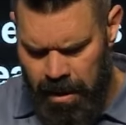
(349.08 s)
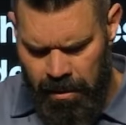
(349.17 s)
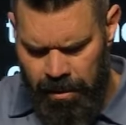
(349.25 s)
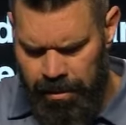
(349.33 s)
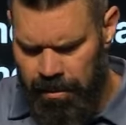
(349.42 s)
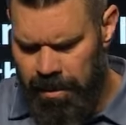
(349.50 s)

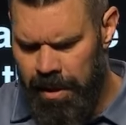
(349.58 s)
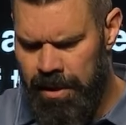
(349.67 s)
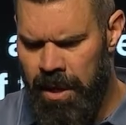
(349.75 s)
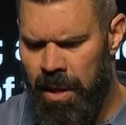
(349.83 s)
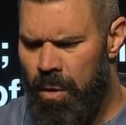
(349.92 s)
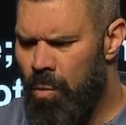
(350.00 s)
going through
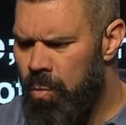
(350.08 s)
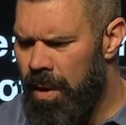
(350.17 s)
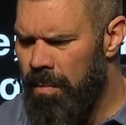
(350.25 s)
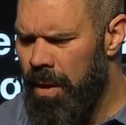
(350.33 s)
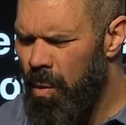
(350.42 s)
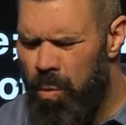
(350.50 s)
this.
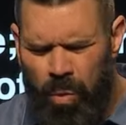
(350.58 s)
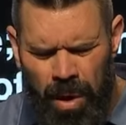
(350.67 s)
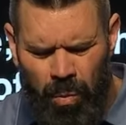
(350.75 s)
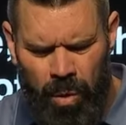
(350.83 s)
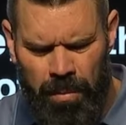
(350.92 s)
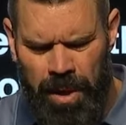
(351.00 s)
Women,
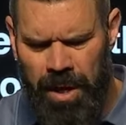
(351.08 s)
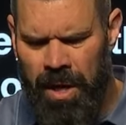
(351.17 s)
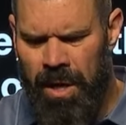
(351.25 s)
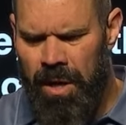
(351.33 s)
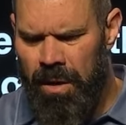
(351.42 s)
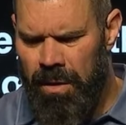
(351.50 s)
one woman
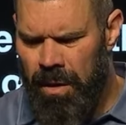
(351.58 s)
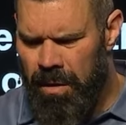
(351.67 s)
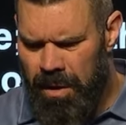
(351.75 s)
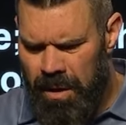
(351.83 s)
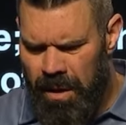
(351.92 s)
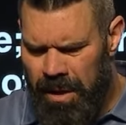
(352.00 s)

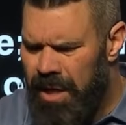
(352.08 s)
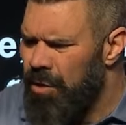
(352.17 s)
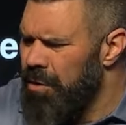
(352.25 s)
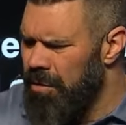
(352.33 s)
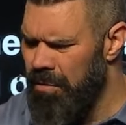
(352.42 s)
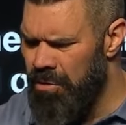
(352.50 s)

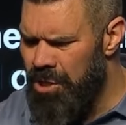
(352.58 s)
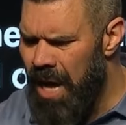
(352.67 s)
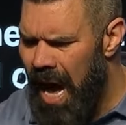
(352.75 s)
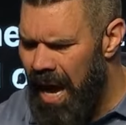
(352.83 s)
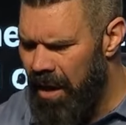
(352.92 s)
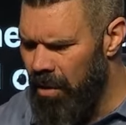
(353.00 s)
killed her own
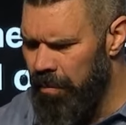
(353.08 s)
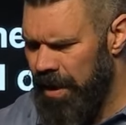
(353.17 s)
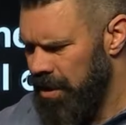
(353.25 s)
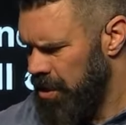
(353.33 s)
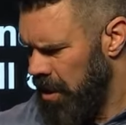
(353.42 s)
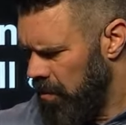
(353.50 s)
child
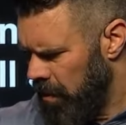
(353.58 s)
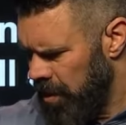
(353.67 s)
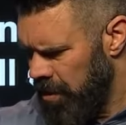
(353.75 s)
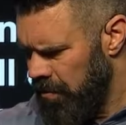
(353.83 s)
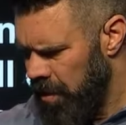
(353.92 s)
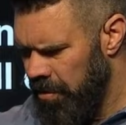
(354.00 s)
because she didn't want
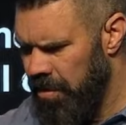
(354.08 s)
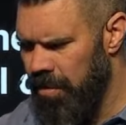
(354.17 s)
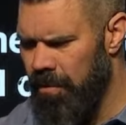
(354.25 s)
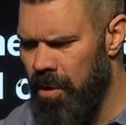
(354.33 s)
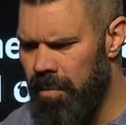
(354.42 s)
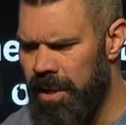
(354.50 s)
to surrender to
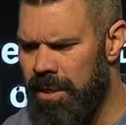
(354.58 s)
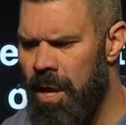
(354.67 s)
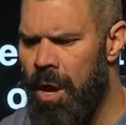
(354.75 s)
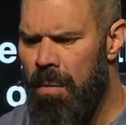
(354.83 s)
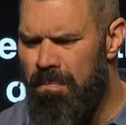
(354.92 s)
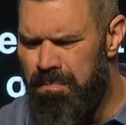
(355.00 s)
the Romans,
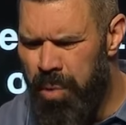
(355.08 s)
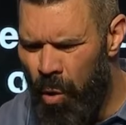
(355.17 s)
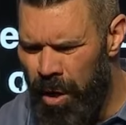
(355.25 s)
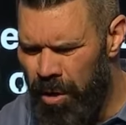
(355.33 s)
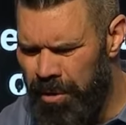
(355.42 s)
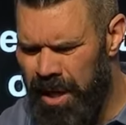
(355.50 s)

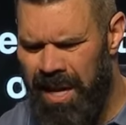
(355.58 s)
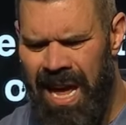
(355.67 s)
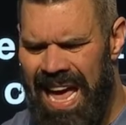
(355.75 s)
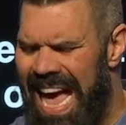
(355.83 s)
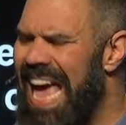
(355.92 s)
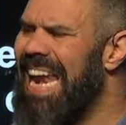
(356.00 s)
boiled it
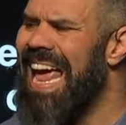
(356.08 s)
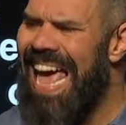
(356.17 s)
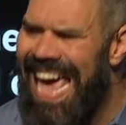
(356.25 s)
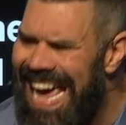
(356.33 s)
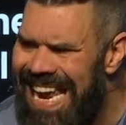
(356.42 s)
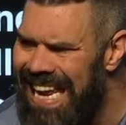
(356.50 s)
and
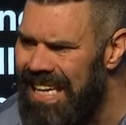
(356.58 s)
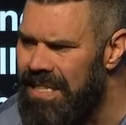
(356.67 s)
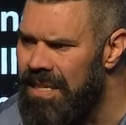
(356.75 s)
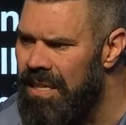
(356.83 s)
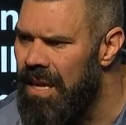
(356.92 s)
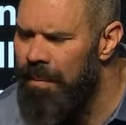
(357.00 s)
ate
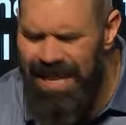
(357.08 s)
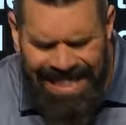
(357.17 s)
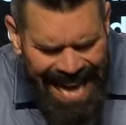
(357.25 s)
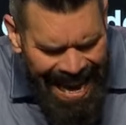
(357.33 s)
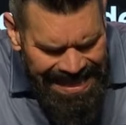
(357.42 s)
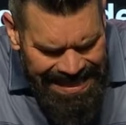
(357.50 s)
it. I mean,
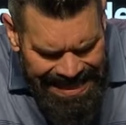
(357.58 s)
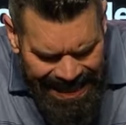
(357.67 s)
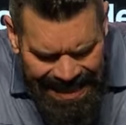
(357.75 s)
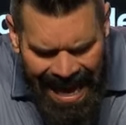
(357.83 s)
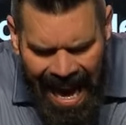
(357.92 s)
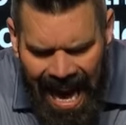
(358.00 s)
that's the
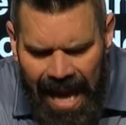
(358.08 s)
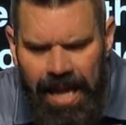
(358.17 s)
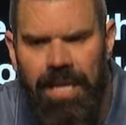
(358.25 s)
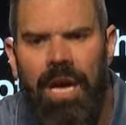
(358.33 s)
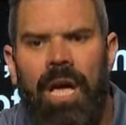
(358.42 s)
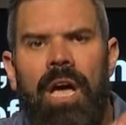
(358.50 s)

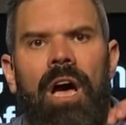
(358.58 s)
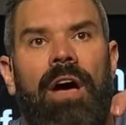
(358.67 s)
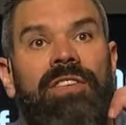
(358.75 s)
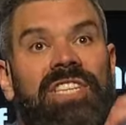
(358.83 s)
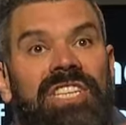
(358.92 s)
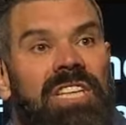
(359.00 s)
kind
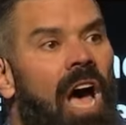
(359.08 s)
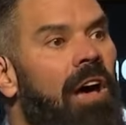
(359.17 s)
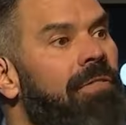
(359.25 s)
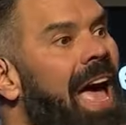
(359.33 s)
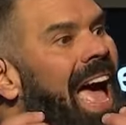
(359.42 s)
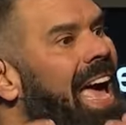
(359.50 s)
of
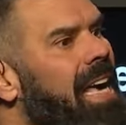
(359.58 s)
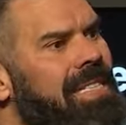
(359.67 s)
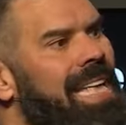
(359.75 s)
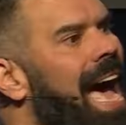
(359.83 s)
stuff. Is